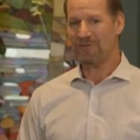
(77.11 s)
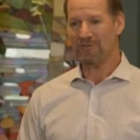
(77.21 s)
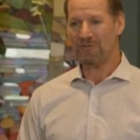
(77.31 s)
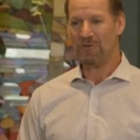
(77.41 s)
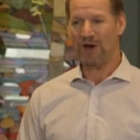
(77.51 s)
You
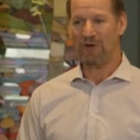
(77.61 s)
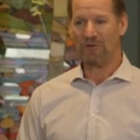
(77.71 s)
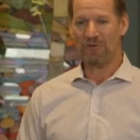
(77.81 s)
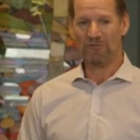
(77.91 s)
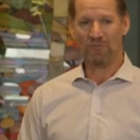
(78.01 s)
see the
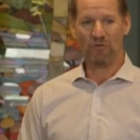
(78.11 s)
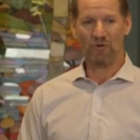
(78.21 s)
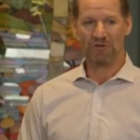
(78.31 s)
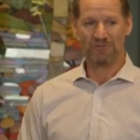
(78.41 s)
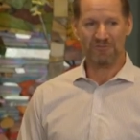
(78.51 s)
power of
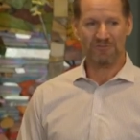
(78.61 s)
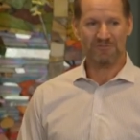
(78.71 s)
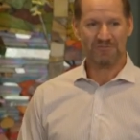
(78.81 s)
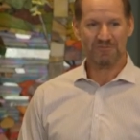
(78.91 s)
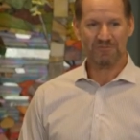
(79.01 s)
support,
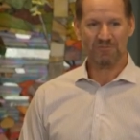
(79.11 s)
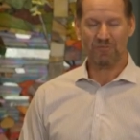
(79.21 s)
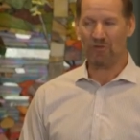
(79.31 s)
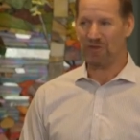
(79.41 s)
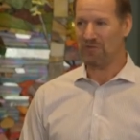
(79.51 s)

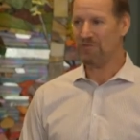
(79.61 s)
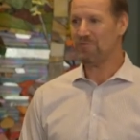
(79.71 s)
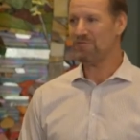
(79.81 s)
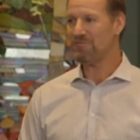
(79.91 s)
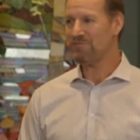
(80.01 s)

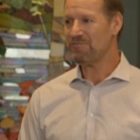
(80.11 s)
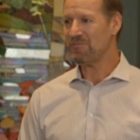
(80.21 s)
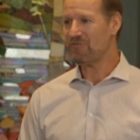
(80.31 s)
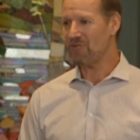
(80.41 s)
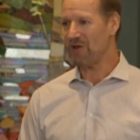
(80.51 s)
belief,
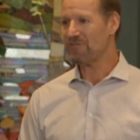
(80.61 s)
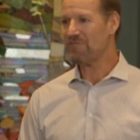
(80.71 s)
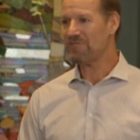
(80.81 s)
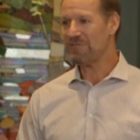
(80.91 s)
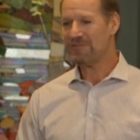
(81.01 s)

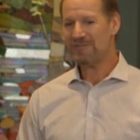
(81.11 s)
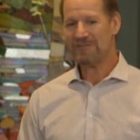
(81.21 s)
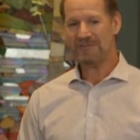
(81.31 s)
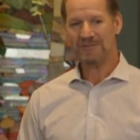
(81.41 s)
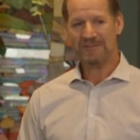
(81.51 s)
trust,
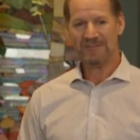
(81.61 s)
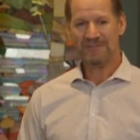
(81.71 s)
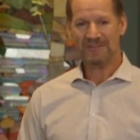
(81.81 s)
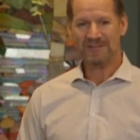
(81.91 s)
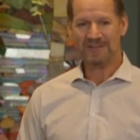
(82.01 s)

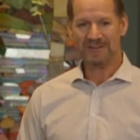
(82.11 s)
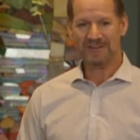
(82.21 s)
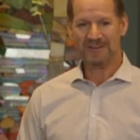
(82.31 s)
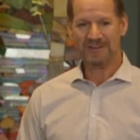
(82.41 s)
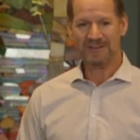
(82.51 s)

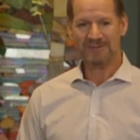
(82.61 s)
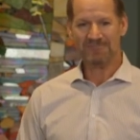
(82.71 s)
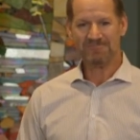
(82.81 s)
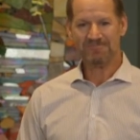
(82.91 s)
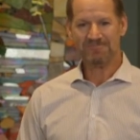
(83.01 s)
And,
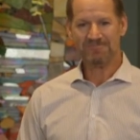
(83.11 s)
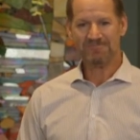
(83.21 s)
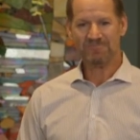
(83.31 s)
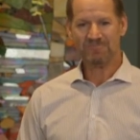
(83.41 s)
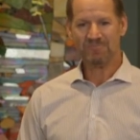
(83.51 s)

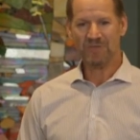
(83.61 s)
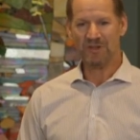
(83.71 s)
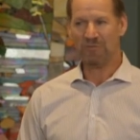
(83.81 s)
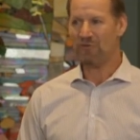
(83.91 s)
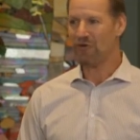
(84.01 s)

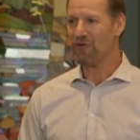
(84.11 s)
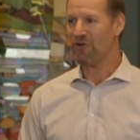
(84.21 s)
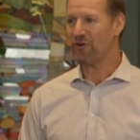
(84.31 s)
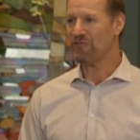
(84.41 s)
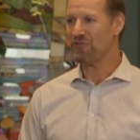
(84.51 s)
uh, and the pure
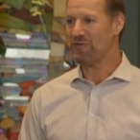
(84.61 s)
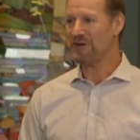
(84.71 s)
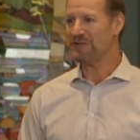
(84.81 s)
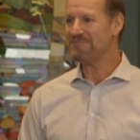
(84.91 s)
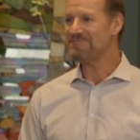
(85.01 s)
courage of
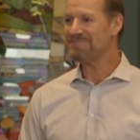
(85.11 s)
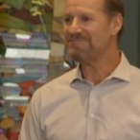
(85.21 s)
fight,